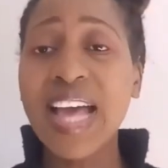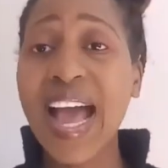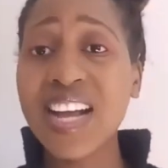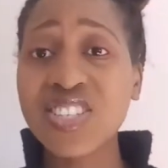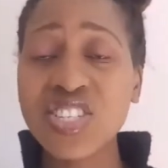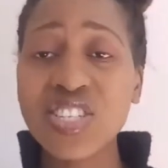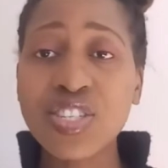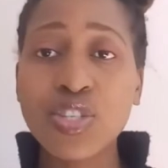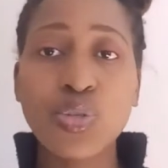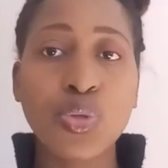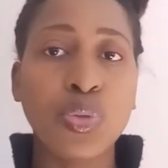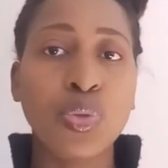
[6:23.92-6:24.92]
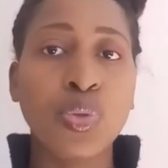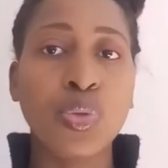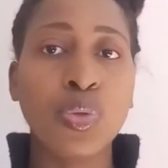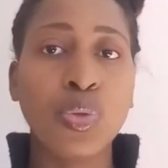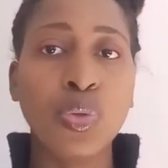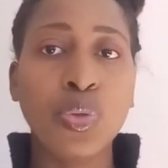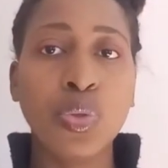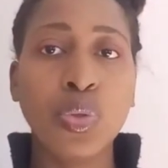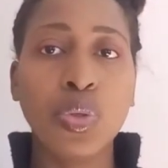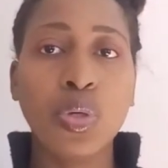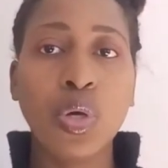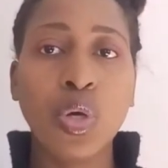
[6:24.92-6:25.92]
agents
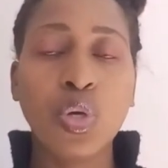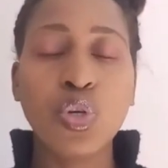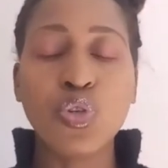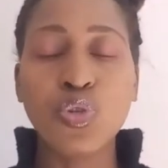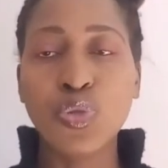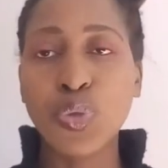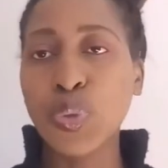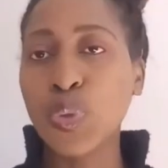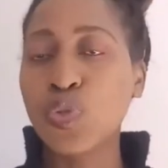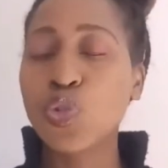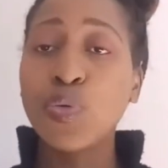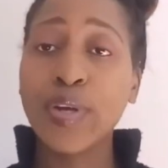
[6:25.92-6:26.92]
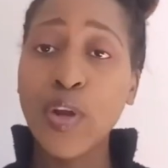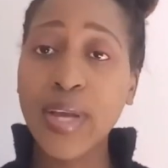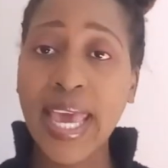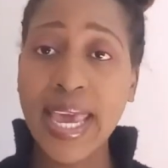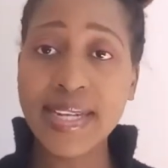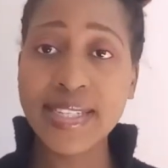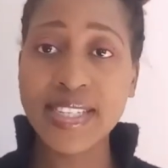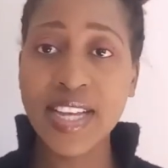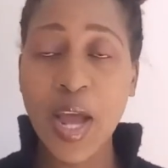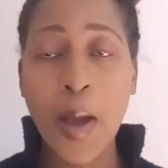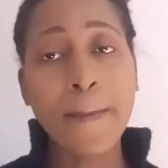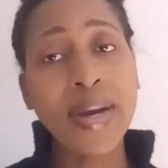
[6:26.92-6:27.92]
to relocate,
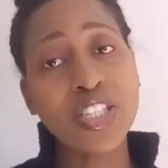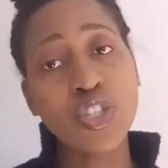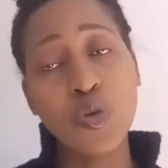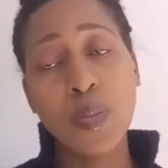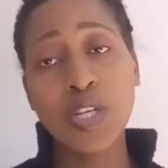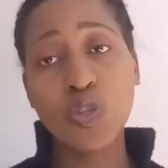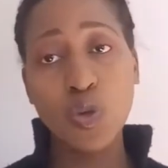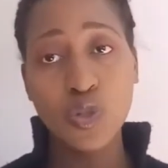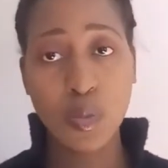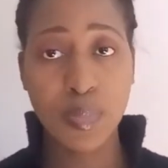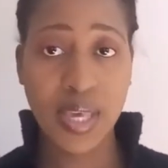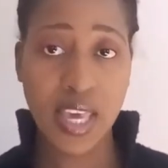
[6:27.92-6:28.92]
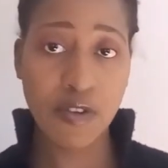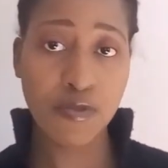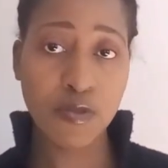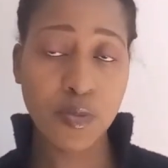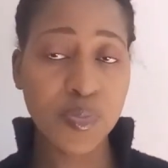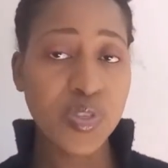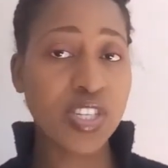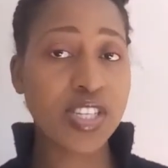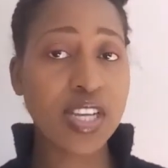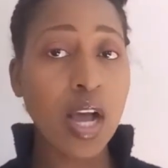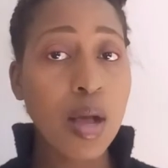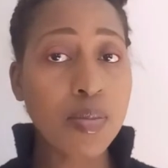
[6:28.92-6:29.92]
but you must also be careful.
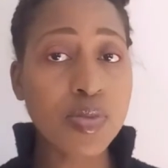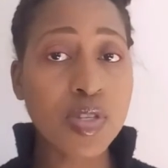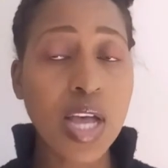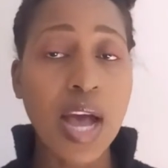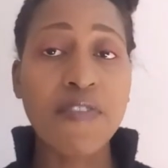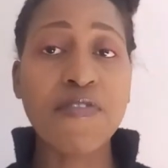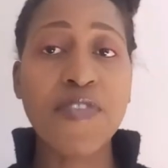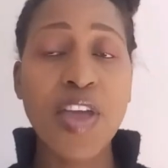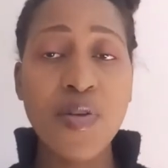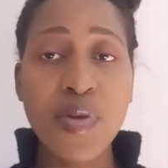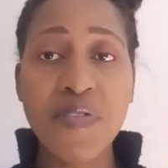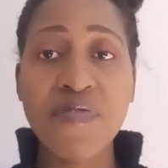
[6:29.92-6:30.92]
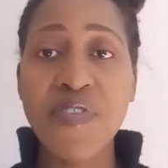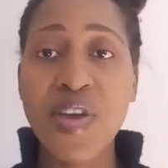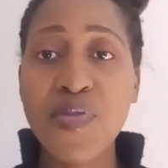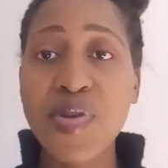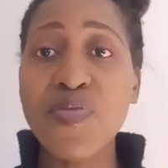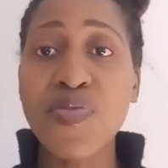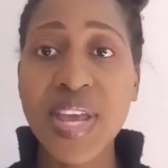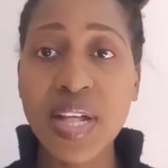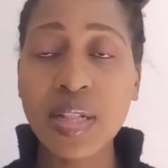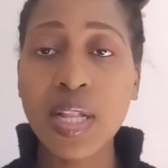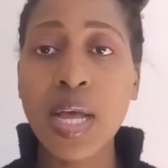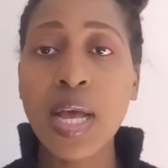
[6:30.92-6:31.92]
Scams are very, very
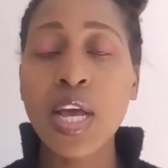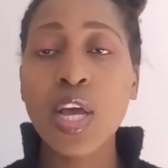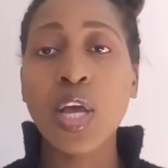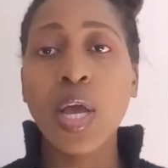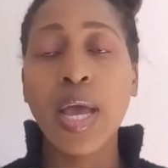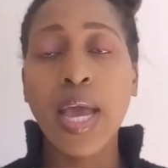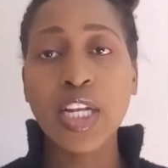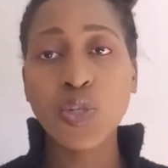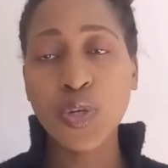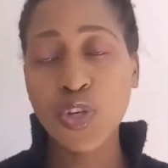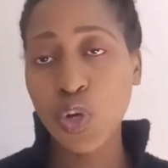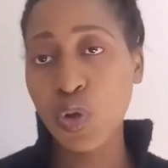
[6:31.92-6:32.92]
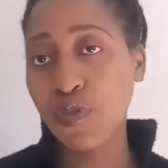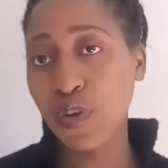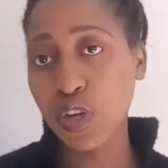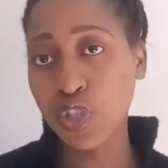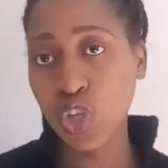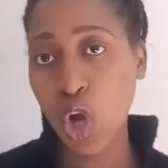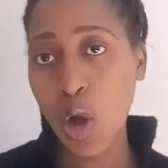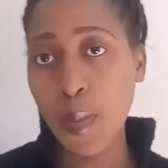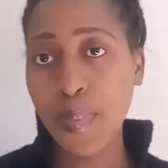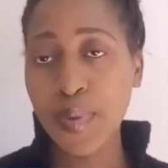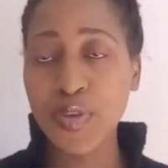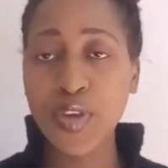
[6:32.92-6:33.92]
real. And when you look for a
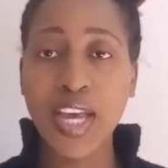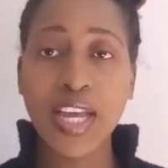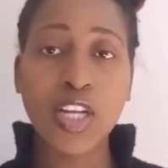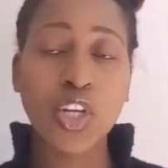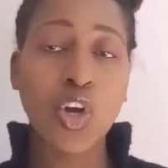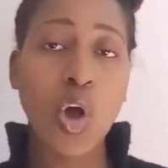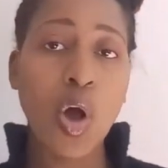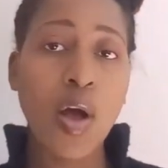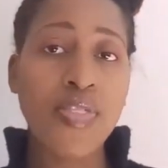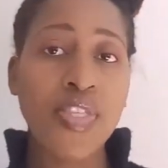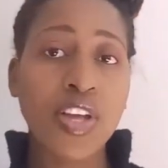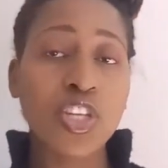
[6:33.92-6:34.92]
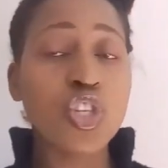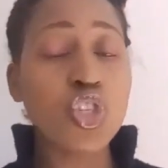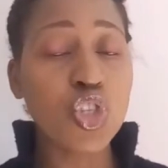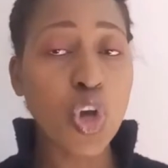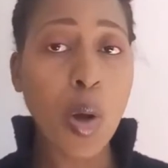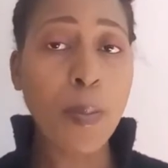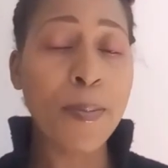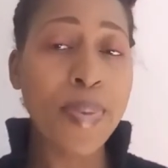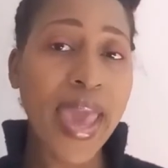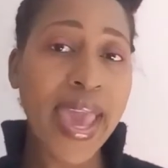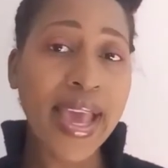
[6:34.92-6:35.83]
job, you can go on the job